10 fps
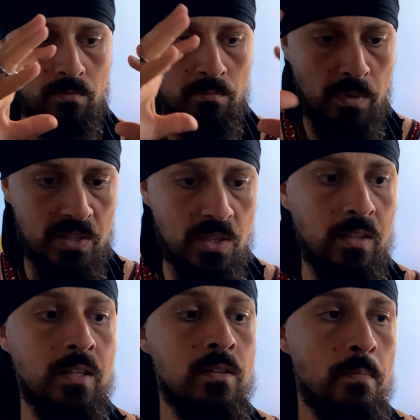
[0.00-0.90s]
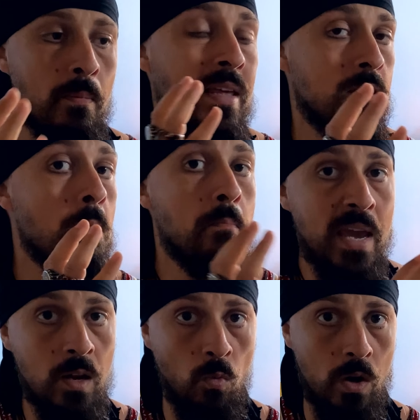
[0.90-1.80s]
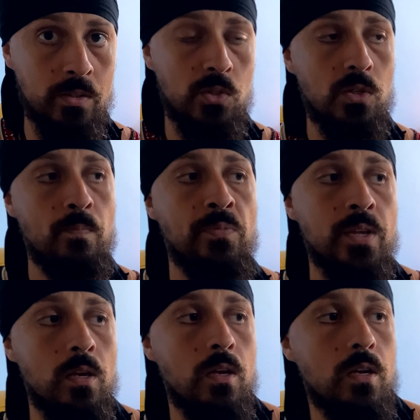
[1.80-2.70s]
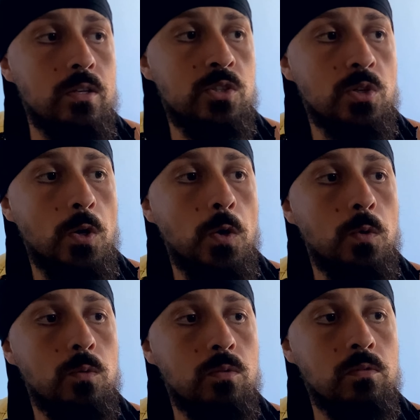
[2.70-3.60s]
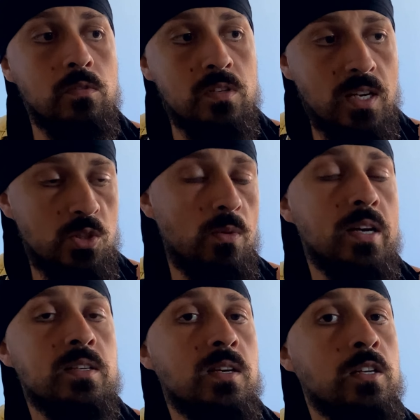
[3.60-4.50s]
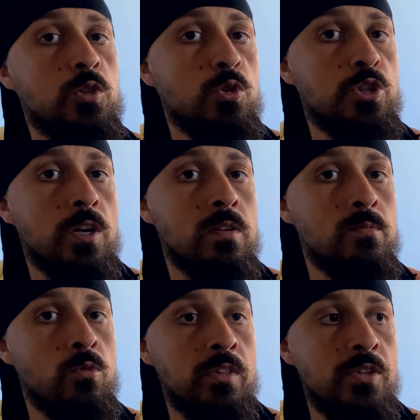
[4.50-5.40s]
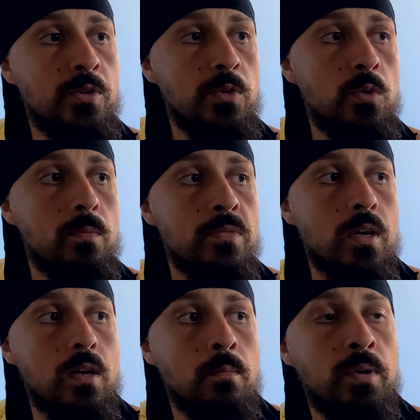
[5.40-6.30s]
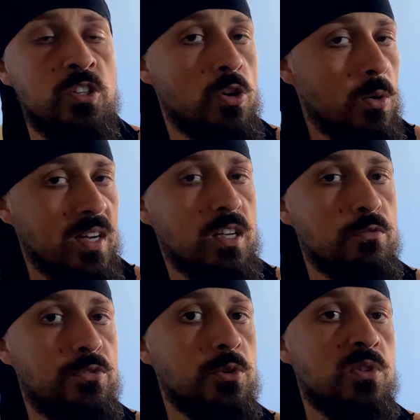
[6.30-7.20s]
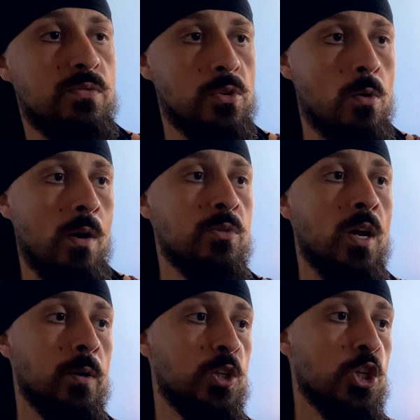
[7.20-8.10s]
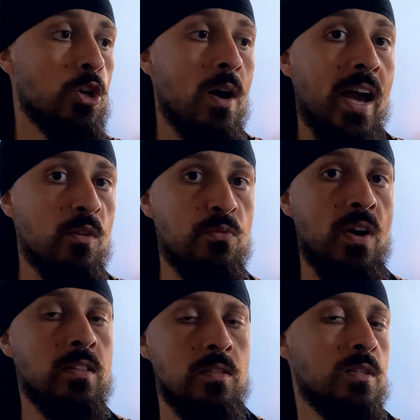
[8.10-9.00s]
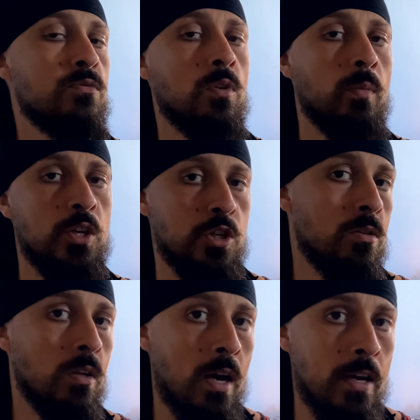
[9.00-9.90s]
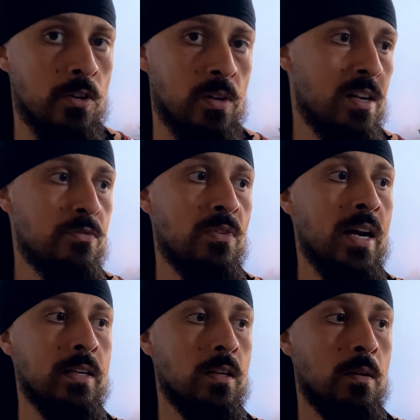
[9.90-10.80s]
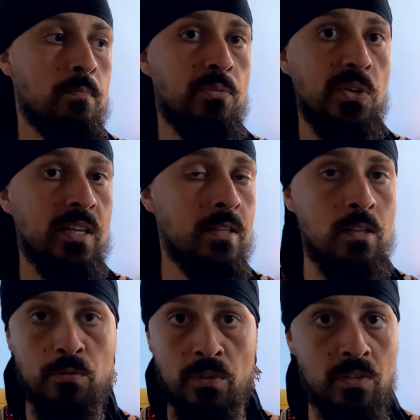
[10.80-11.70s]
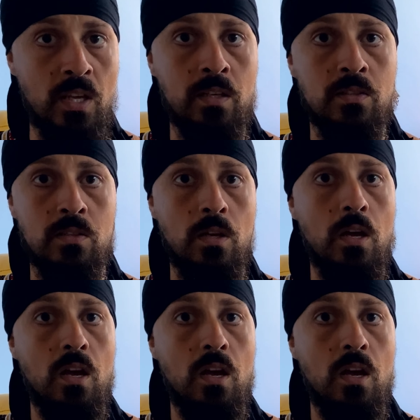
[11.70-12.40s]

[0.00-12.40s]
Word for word: basically the, ma the main ones. So that's why I decided to share them with you. But don't get confused if you go out there and try to find this information online. You're gonna find completely different things.